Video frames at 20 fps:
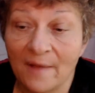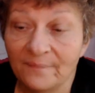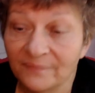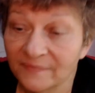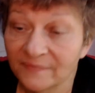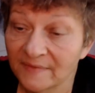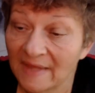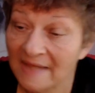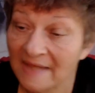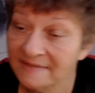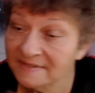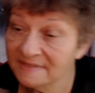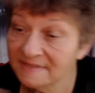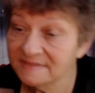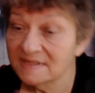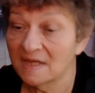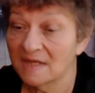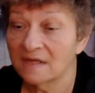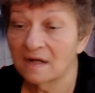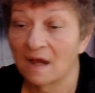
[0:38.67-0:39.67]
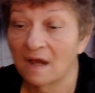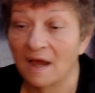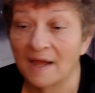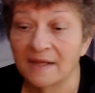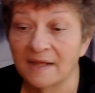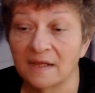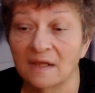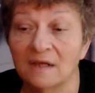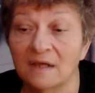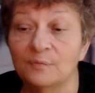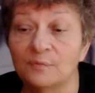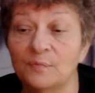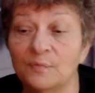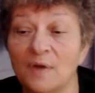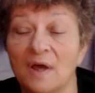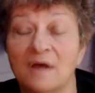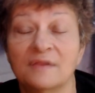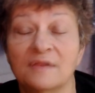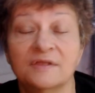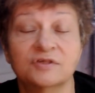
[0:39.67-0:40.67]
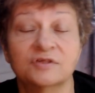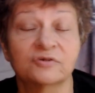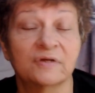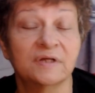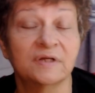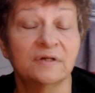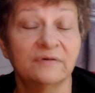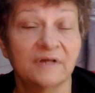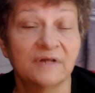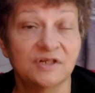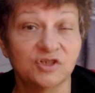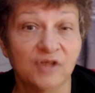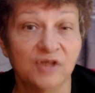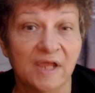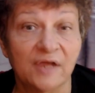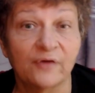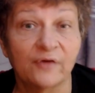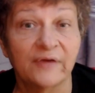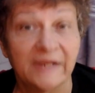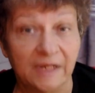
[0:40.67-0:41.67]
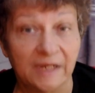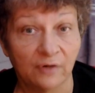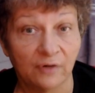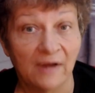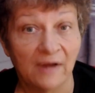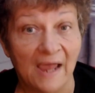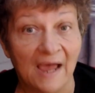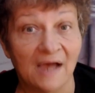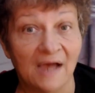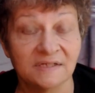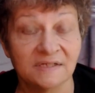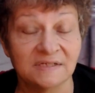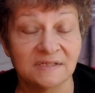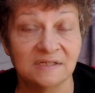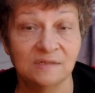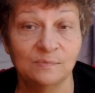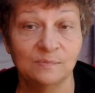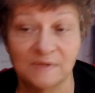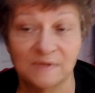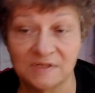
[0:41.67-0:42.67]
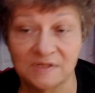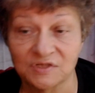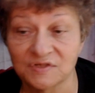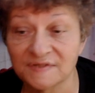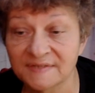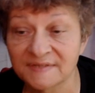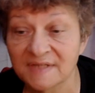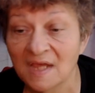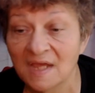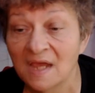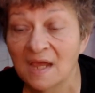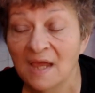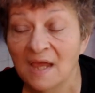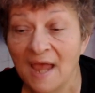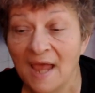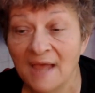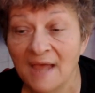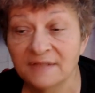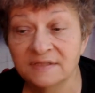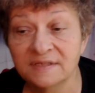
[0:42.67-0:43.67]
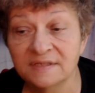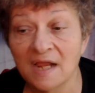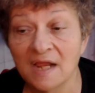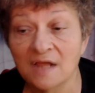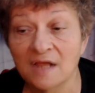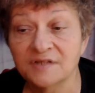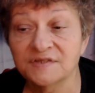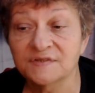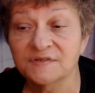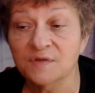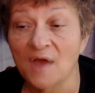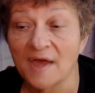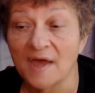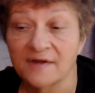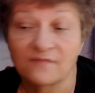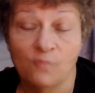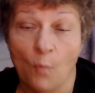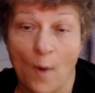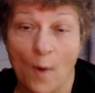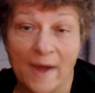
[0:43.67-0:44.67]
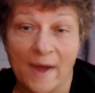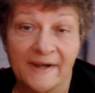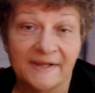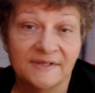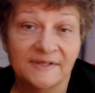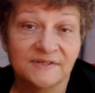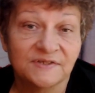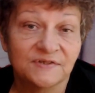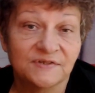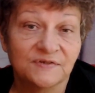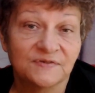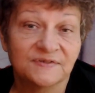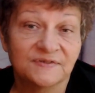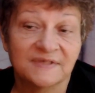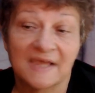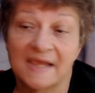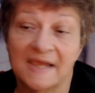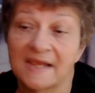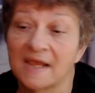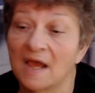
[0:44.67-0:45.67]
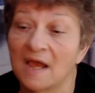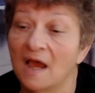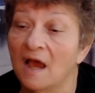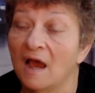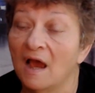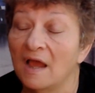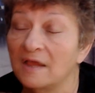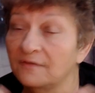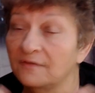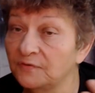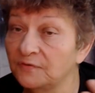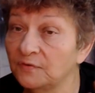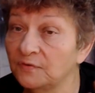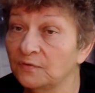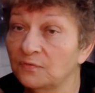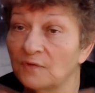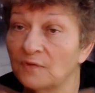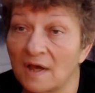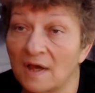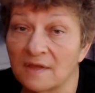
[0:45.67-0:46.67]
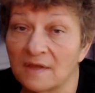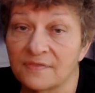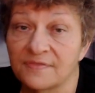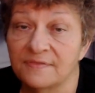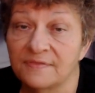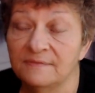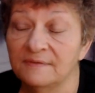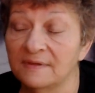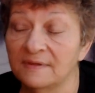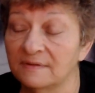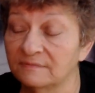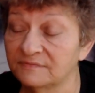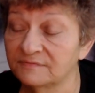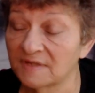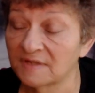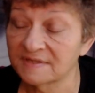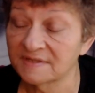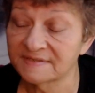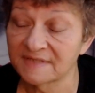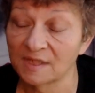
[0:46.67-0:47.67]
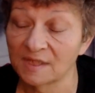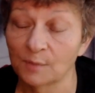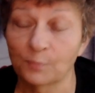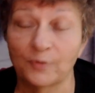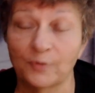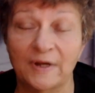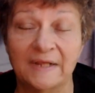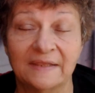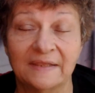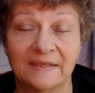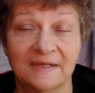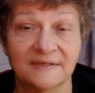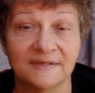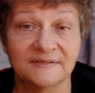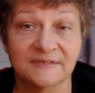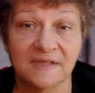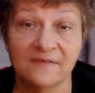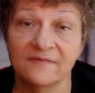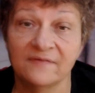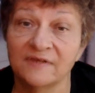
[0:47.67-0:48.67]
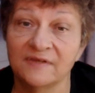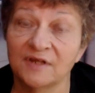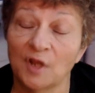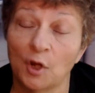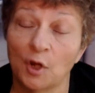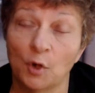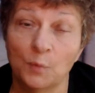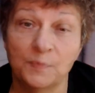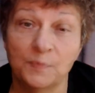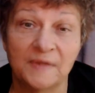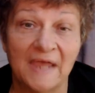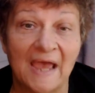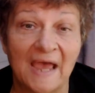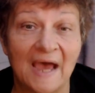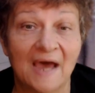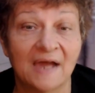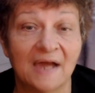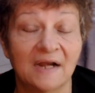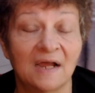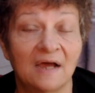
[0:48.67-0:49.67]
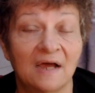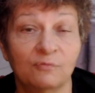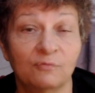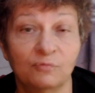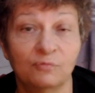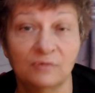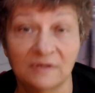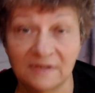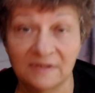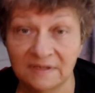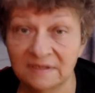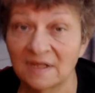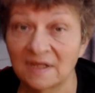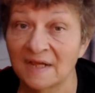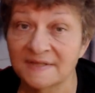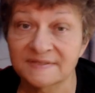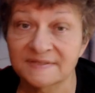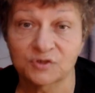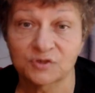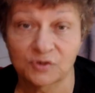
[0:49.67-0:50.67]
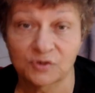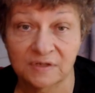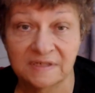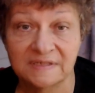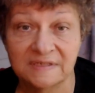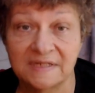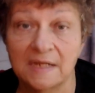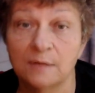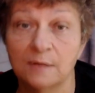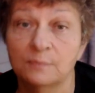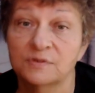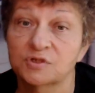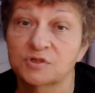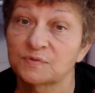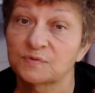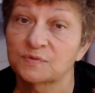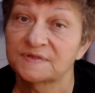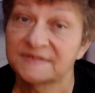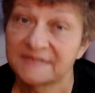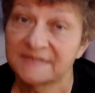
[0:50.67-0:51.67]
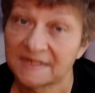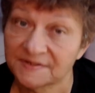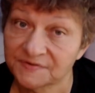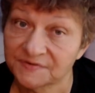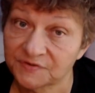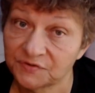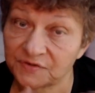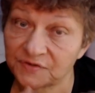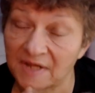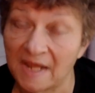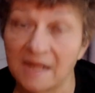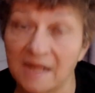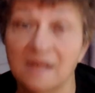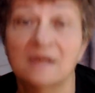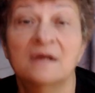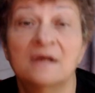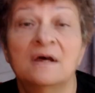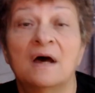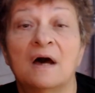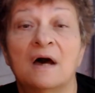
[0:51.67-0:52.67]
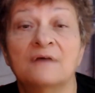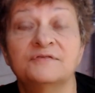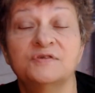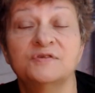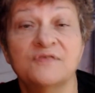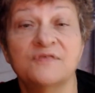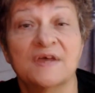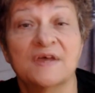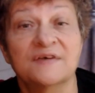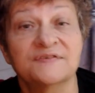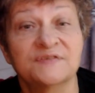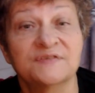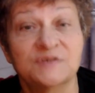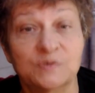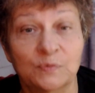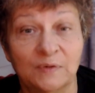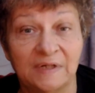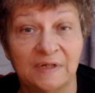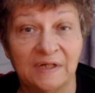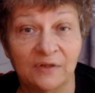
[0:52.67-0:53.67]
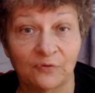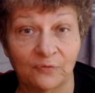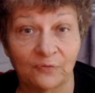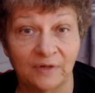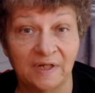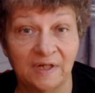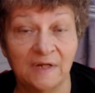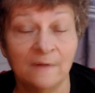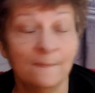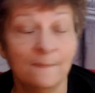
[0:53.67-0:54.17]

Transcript: as I said, I am the trainer and educator here at Team Peaches. And today I just kind of wanted to say if you celebrate Thanksgiving, I hope you had a really nice turkey day, which was yesterday of 2023.